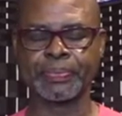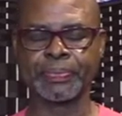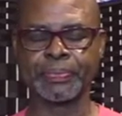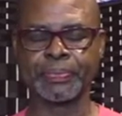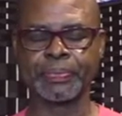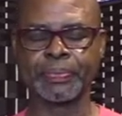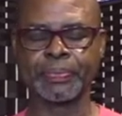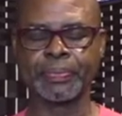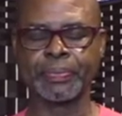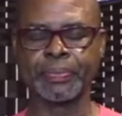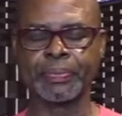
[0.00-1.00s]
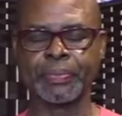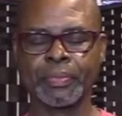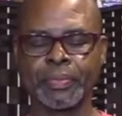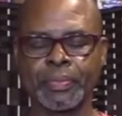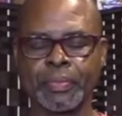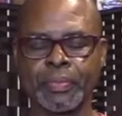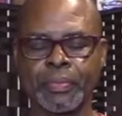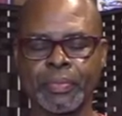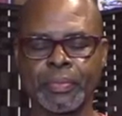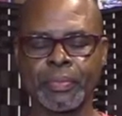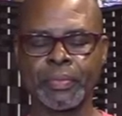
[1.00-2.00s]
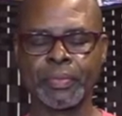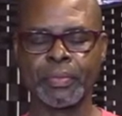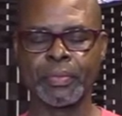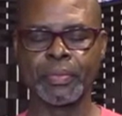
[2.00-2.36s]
Nothing is said.